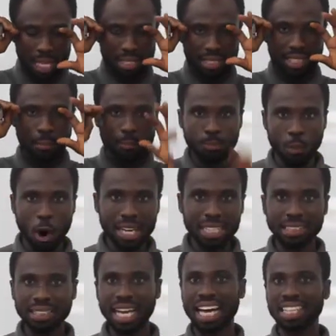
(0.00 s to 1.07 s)
the point
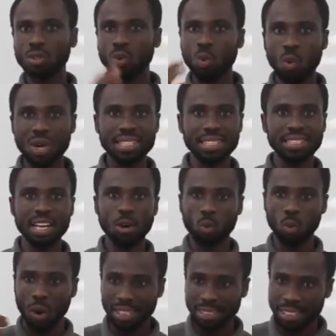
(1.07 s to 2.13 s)
at which the
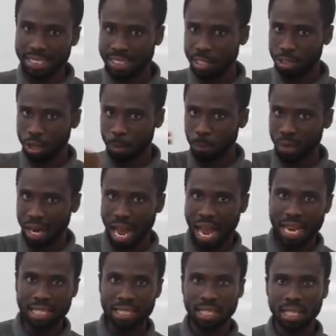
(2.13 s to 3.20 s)
quantity
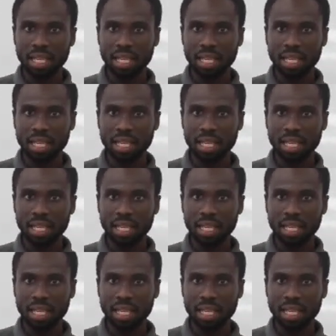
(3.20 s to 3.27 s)
supplied